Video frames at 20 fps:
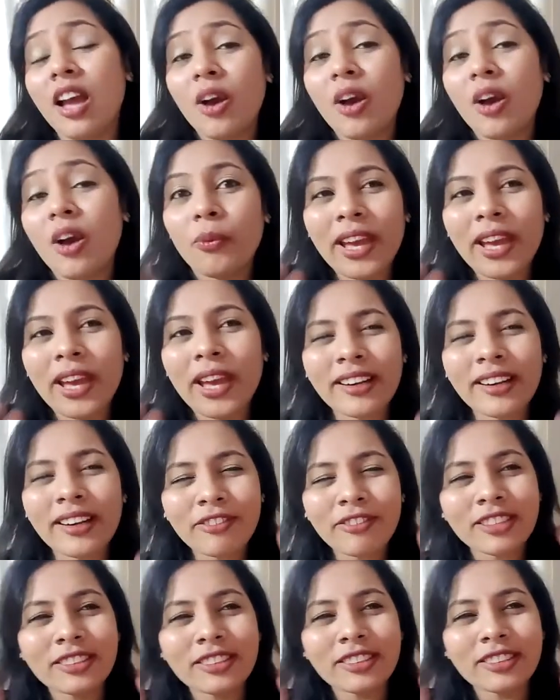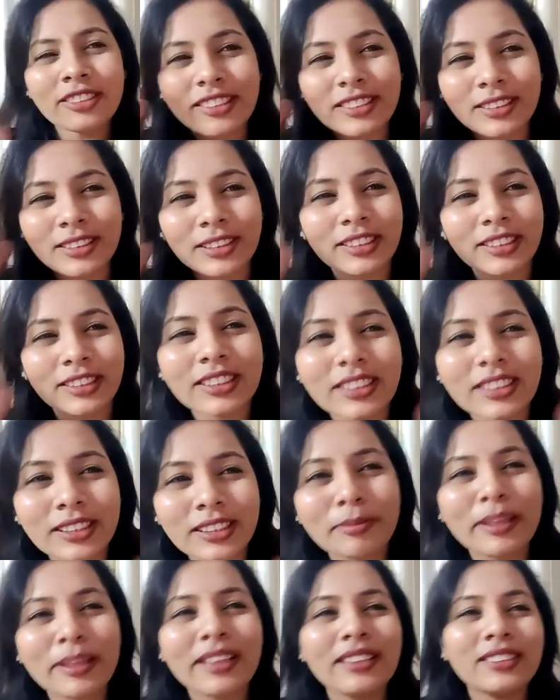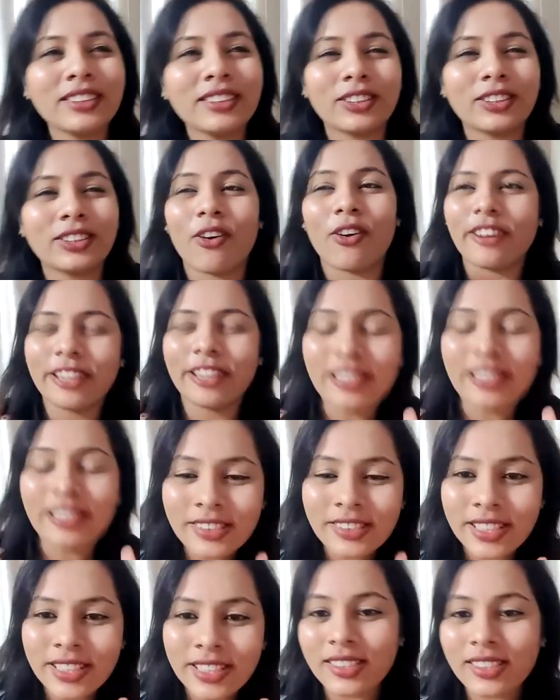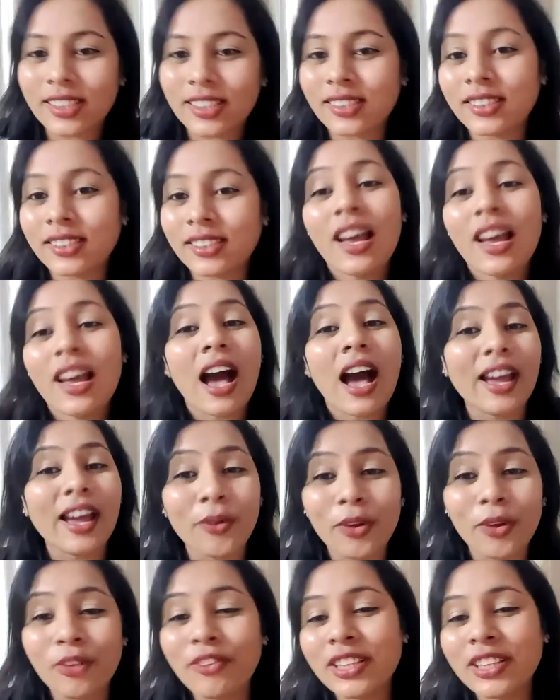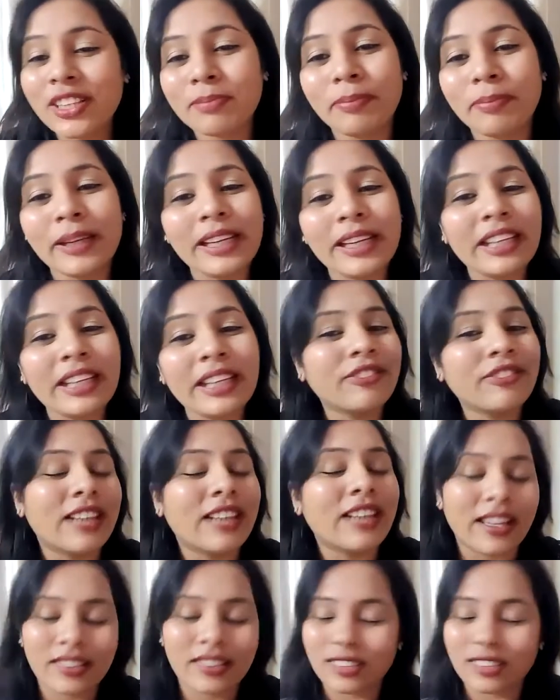Wherever there is disturbance or hindrances, I always believe that